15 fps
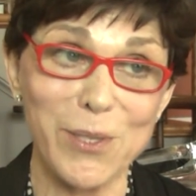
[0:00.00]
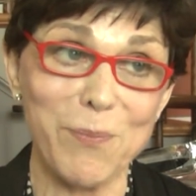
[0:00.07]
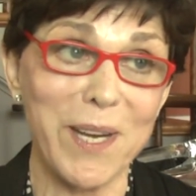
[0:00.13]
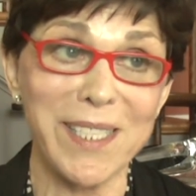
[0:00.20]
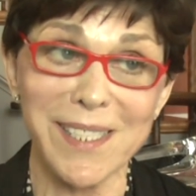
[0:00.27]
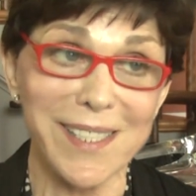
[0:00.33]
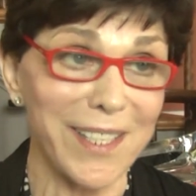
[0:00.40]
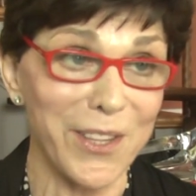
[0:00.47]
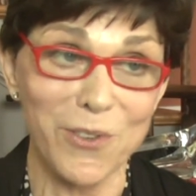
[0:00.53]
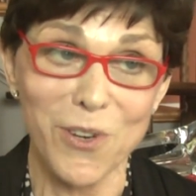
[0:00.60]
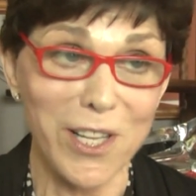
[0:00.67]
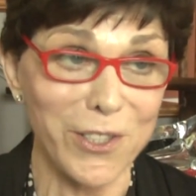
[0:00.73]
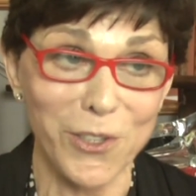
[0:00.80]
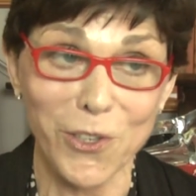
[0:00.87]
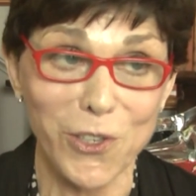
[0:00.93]
Basically, they're
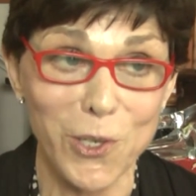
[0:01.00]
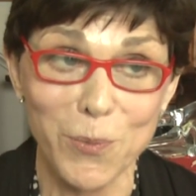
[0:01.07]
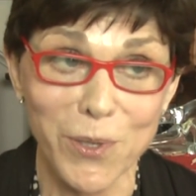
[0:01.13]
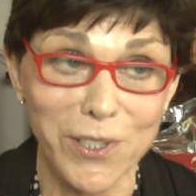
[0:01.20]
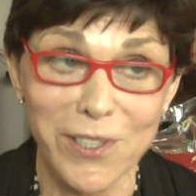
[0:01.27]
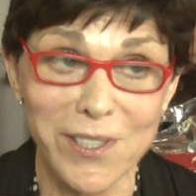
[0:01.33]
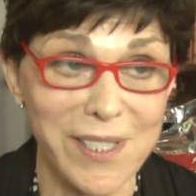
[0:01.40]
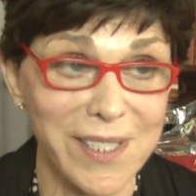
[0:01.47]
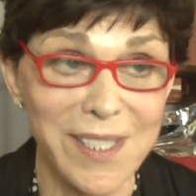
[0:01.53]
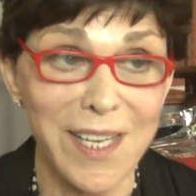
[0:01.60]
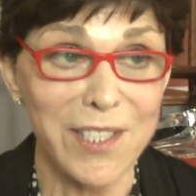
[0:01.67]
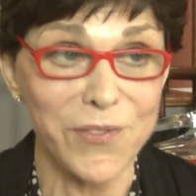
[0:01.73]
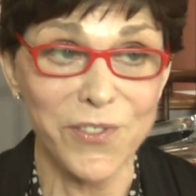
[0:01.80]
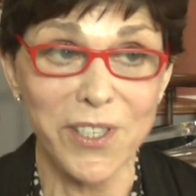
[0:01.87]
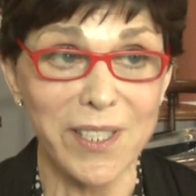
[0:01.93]
all in cubicles. It
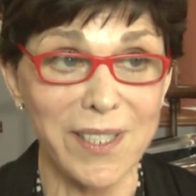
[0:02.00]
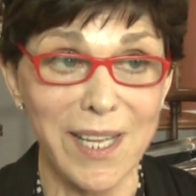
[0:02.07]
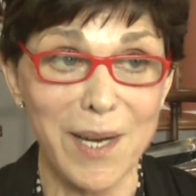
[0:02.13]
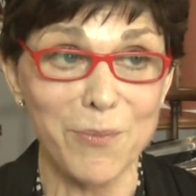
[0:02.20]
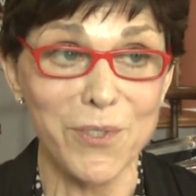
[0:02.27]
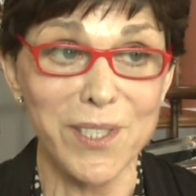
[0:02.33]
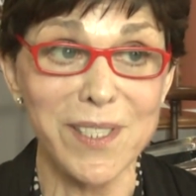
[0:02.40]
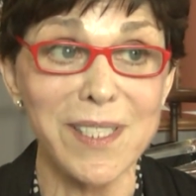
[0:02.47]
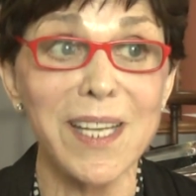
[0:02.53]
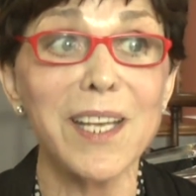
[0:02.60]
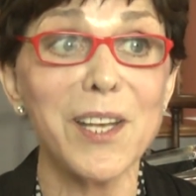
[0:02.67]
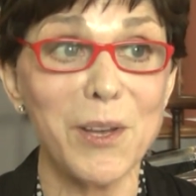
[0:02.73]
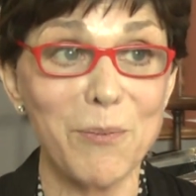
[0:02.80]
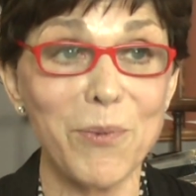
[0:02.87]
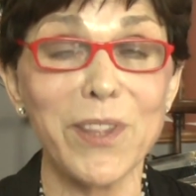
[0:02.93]
sounds very glamorous,
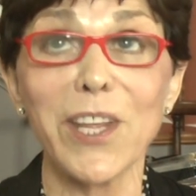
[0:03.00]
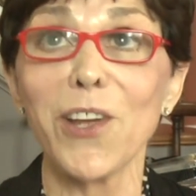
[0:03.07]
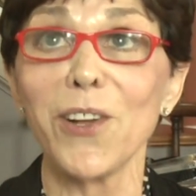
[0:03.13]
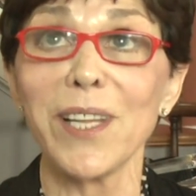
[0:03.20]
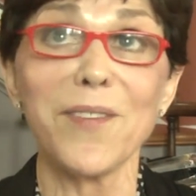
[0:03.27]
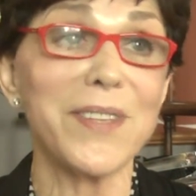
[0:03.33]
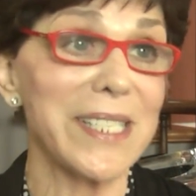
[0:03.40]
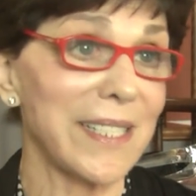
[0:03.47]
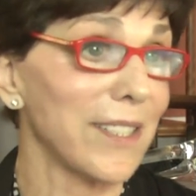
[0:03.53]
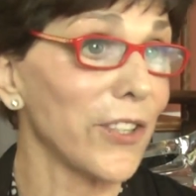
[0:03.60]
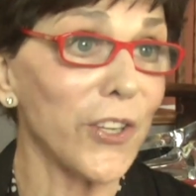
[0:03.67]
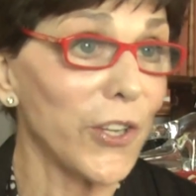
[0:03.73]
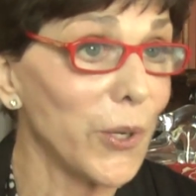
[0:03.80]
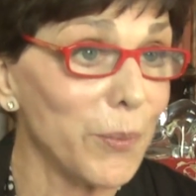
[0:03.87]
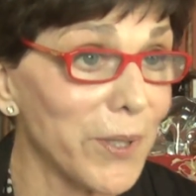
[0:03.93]
but they all have these little
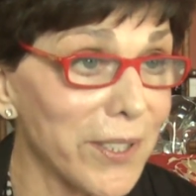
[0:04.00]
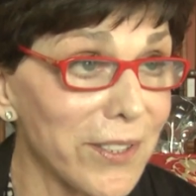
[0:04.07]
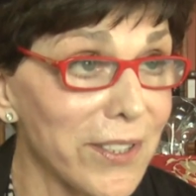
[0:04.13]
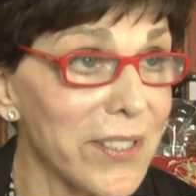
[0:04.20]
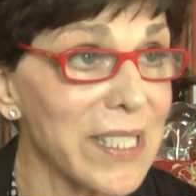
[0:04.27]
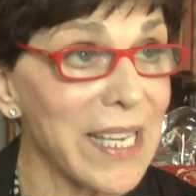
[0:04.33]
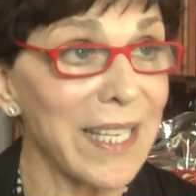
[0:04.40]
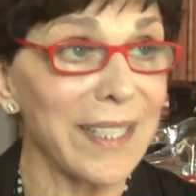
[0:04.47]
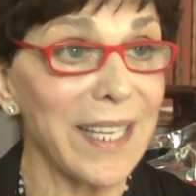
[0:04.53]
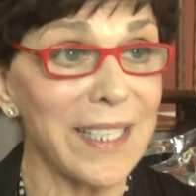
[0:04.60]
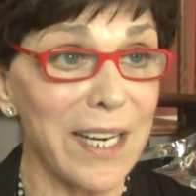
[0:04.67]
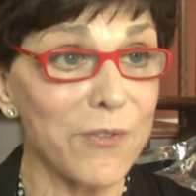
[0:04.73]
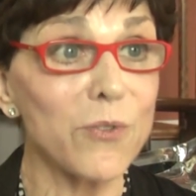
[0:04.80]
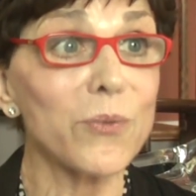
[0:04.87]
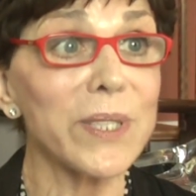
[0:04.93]
cubicles, and they
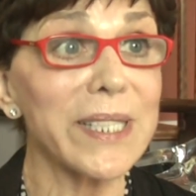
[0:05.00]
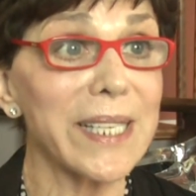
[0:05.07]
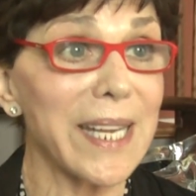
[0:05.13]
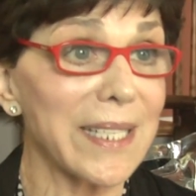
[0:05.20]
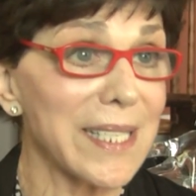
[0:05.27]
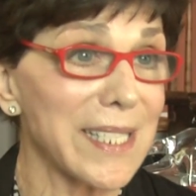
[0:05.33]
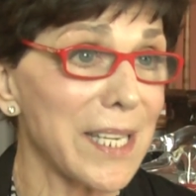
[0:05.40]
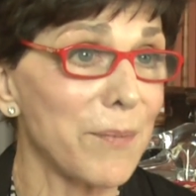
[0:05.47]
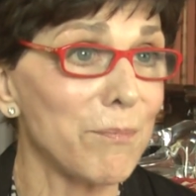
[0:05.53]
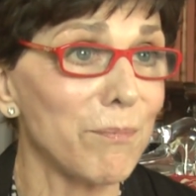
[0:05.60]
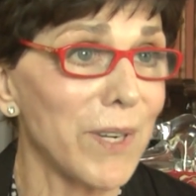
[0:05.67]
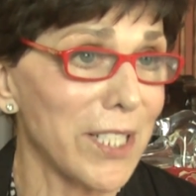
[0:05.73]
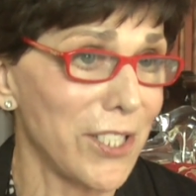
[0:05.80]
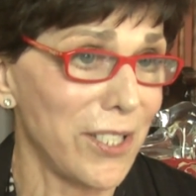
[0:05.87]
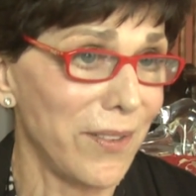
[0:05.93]
never really get to see
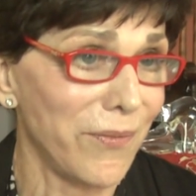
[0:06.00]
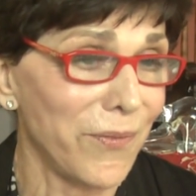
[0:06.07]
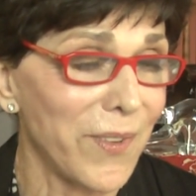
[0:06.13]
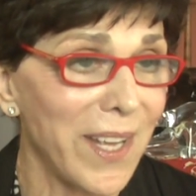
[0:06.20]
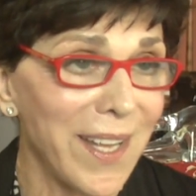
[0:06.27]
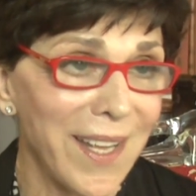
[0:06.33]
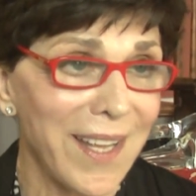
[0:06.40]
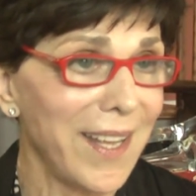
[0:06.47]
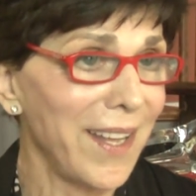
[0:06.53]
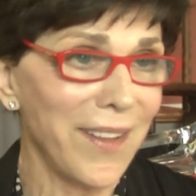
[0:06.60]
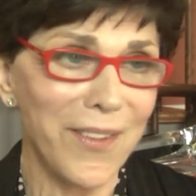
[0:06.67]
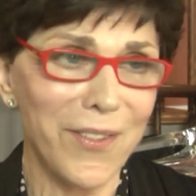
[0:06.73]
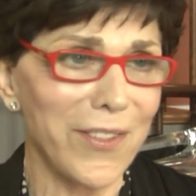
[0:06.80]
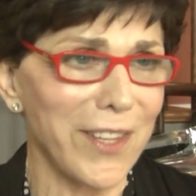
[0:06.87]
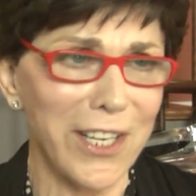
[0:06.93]
much of
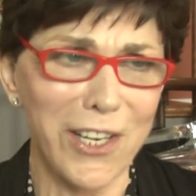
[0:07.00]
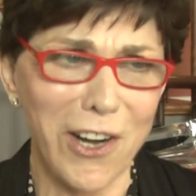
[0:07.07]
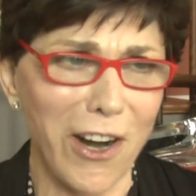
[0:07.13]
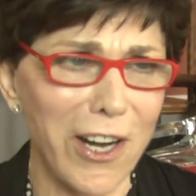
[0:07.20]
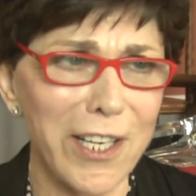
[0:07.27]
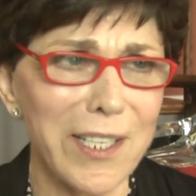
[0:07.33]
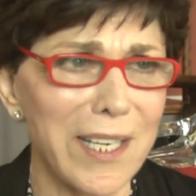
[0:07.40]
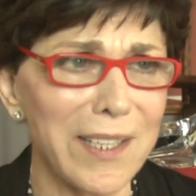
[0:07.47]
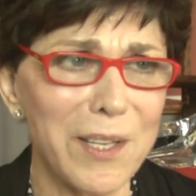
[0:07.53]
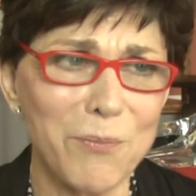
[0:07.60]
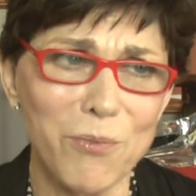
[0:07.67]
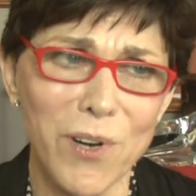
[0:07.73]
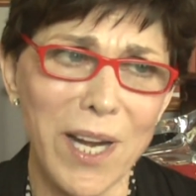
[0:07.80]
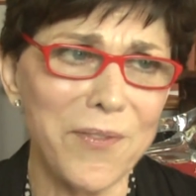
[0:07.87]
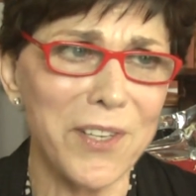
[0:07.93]
the garden in the
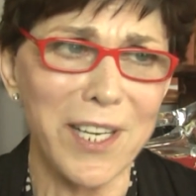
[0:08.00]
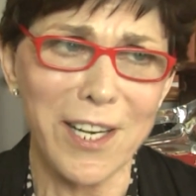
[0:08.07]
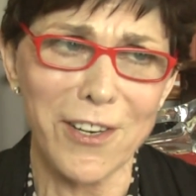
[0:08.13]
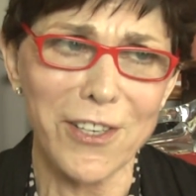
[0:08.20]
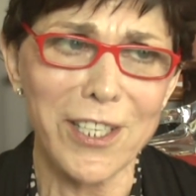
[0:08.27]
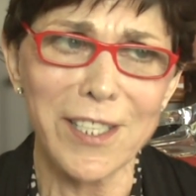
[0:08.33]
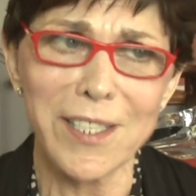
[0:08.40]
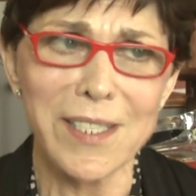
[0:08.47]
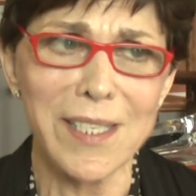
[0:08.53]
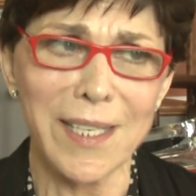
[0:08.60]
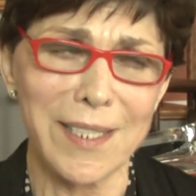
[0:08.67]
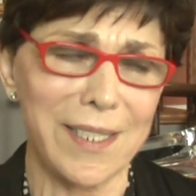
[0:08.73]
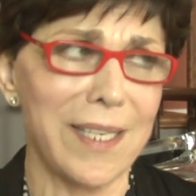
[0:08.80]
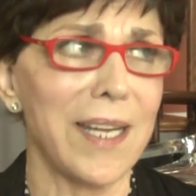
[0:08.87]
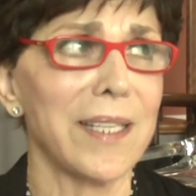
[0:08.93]
private areas. I
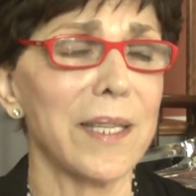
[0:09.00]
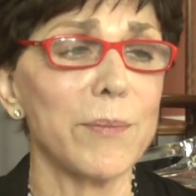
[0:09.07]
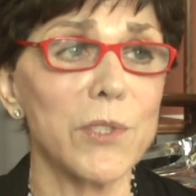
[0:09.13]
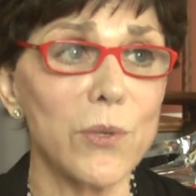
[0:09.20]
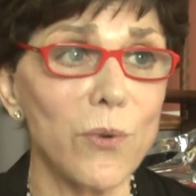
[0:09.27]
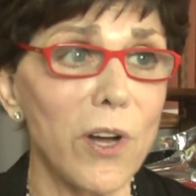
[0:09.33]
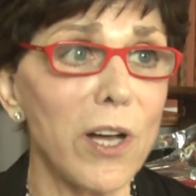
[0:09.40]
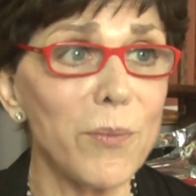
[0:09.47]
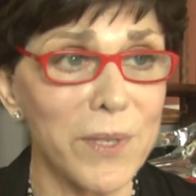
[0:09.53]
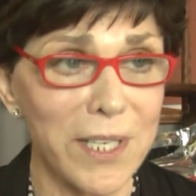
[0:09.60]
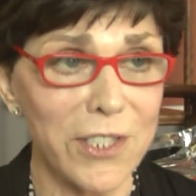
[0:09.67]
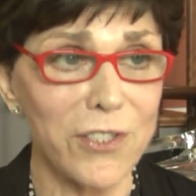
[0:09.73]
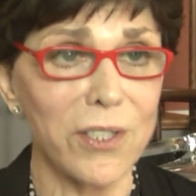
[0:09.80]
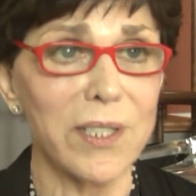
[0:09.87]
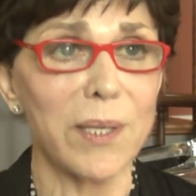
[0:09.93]
didn't take them to all, but
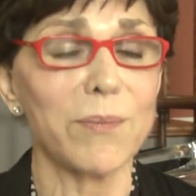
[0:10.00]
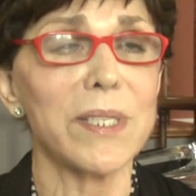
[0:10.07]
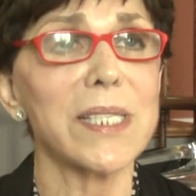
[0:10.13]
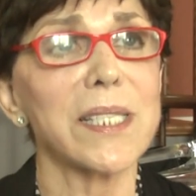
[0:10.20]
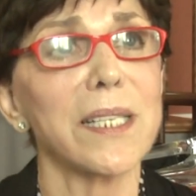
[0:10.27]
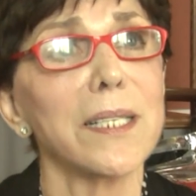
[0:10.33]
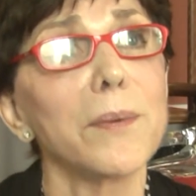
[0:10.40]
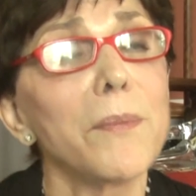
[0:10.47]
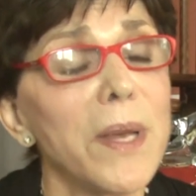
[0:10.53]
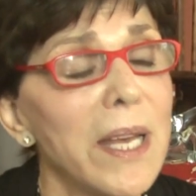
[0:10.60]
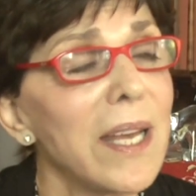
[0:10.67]
I took them to some.